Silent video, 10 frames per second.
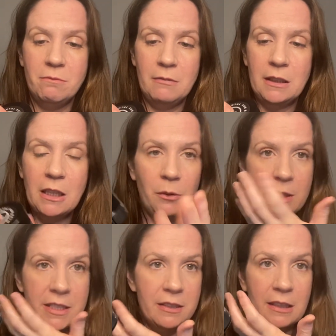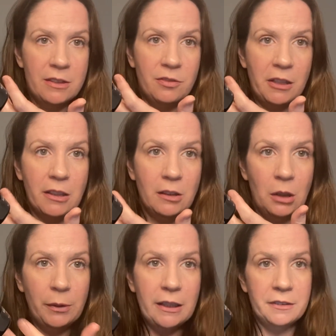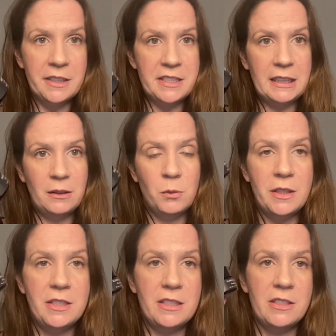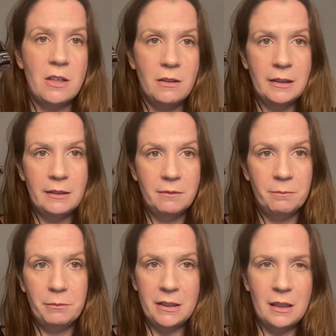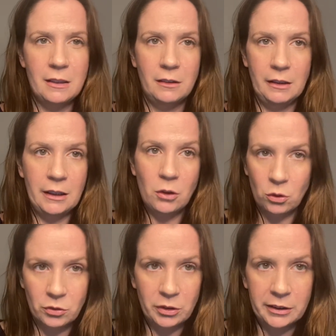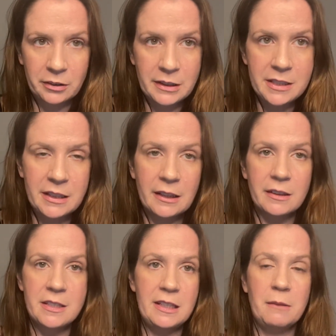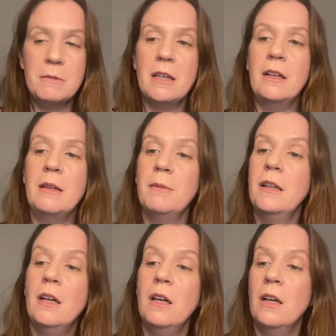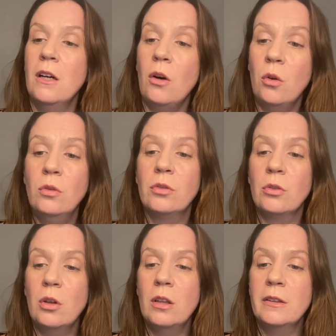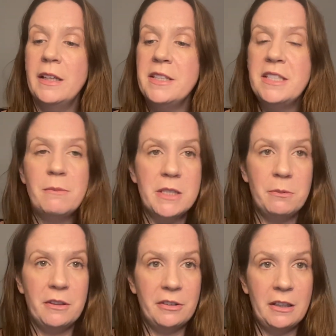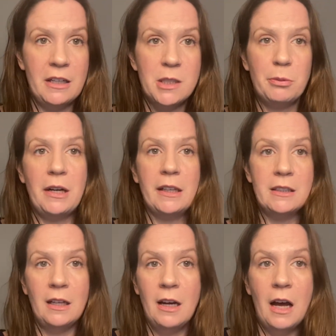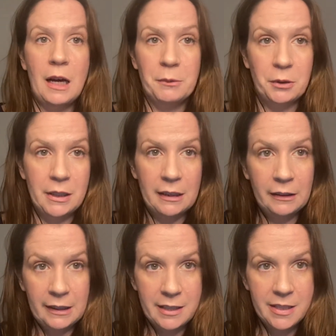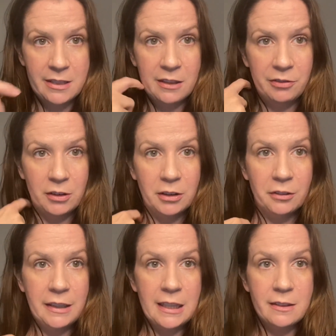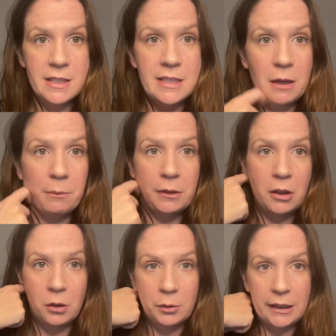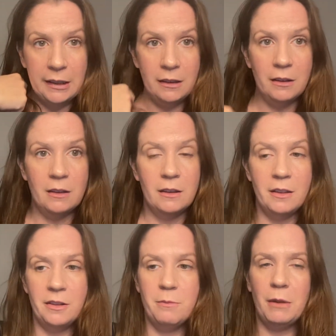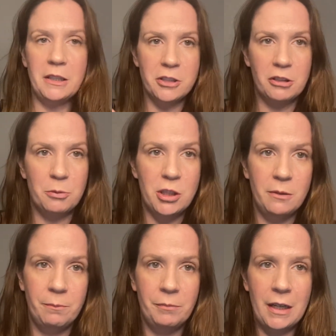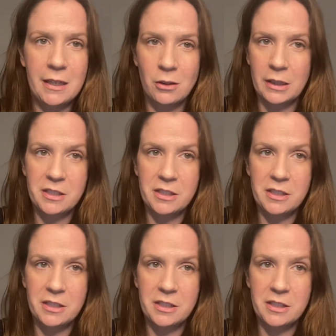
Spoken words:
you know, it's very glowy on the skin once it's on, but not like overly greasy at the same time. Overall, it seems to be a very nice product. I'm going to list the full ingredients down below in my description. I know that's